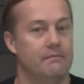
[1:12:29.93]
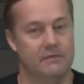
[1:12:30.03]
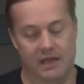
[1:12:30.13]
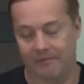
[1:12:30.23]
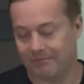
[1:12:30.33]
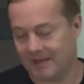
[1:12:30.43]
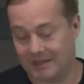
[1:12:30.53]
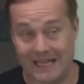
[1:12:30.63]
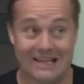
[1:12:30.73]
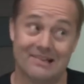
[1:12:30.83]
Yeah
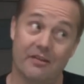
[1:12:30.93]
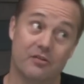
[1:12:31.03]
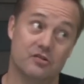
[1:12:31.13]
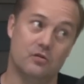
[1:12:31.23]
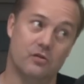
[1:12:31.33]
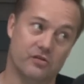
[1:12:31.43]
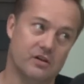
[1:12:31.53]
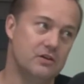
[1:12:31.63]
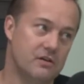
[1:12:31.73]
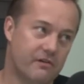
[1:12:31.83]
that these other schools,
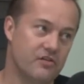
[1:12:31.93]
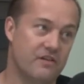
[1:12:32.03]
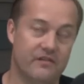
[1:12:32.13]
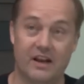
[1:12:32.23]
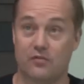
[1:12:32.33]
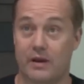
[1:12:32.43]
the University of Phoenix,